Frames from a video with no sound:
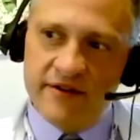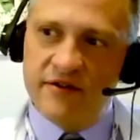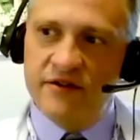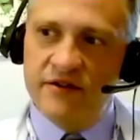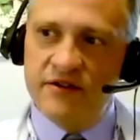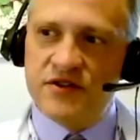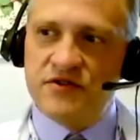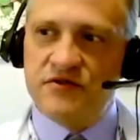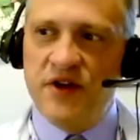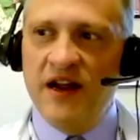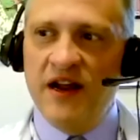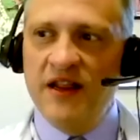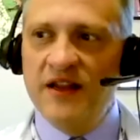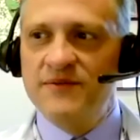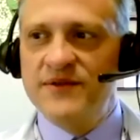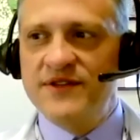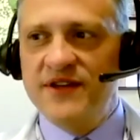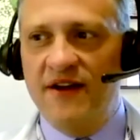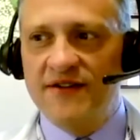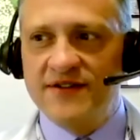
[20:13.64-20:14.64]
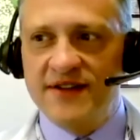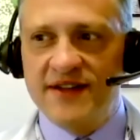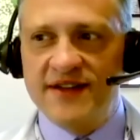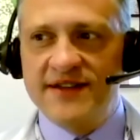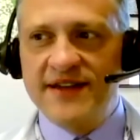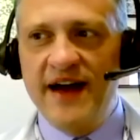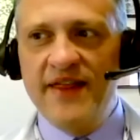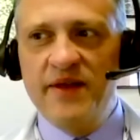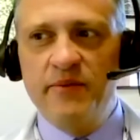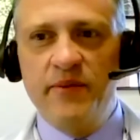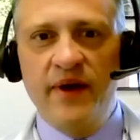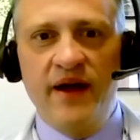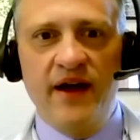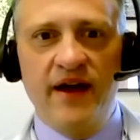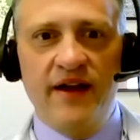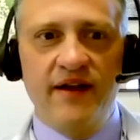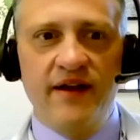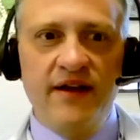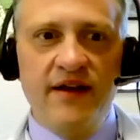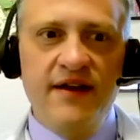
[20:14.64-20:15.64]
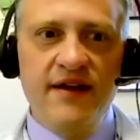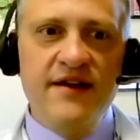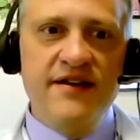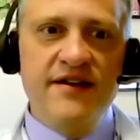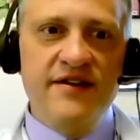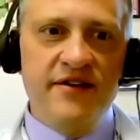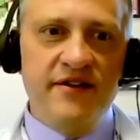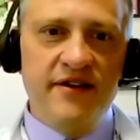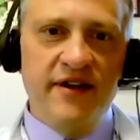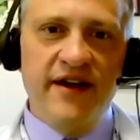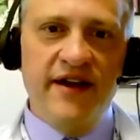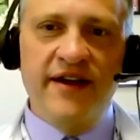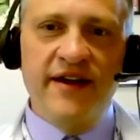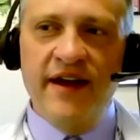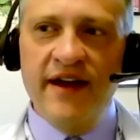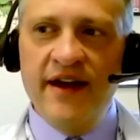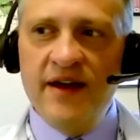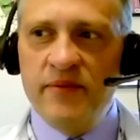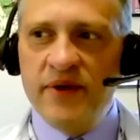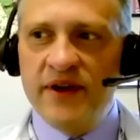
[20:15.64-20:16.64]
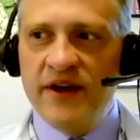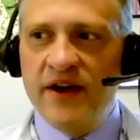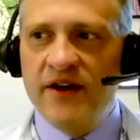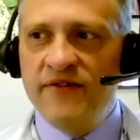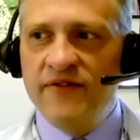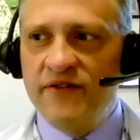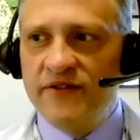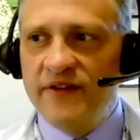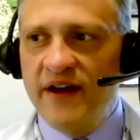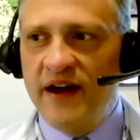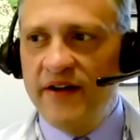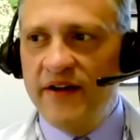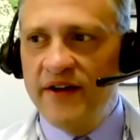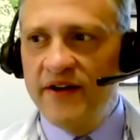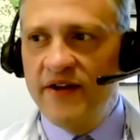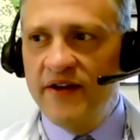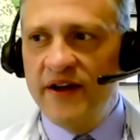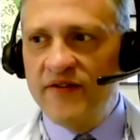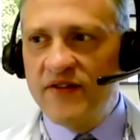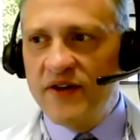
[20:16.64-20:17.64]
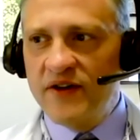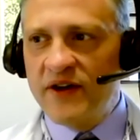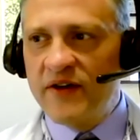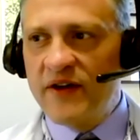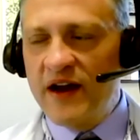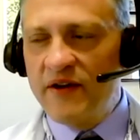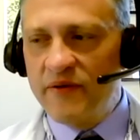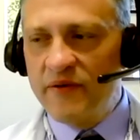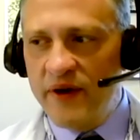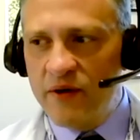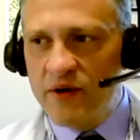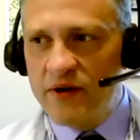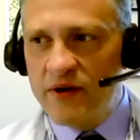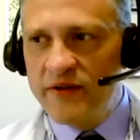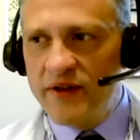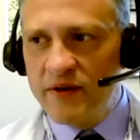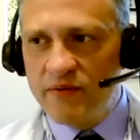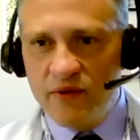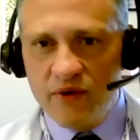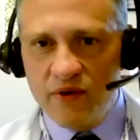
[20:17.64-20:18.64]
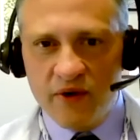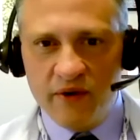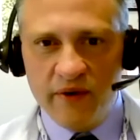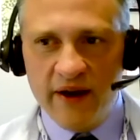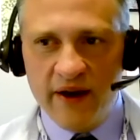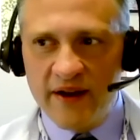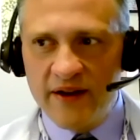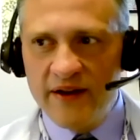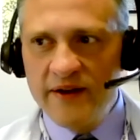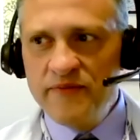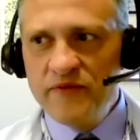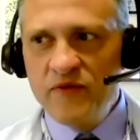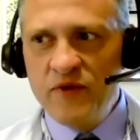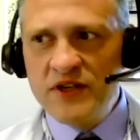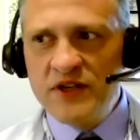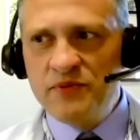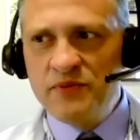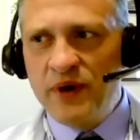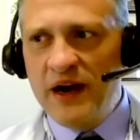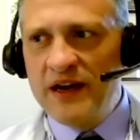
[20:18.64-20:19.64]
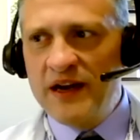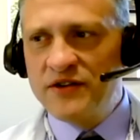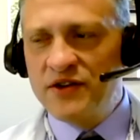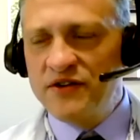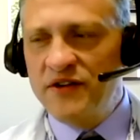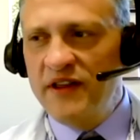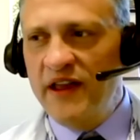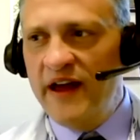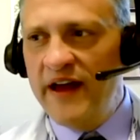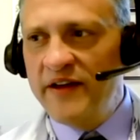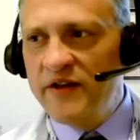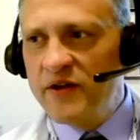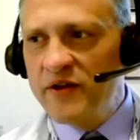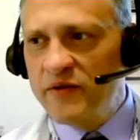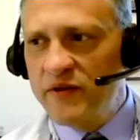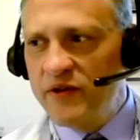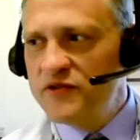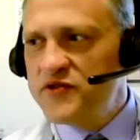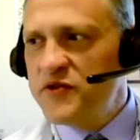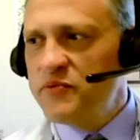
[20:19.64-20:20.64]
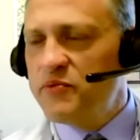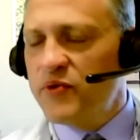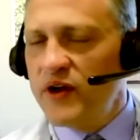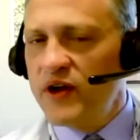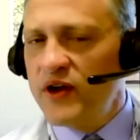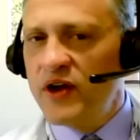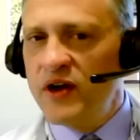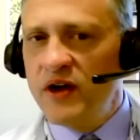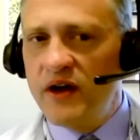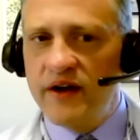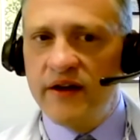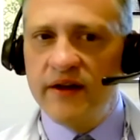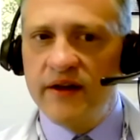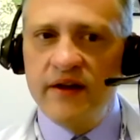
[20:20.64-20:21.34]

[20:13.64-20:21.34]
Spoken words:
they're strangling themselves at the side of the bed. And you're like, hey, be careful now. You have to kind of reorient them real quick. Once you probably turn the light, you're usually pretty good.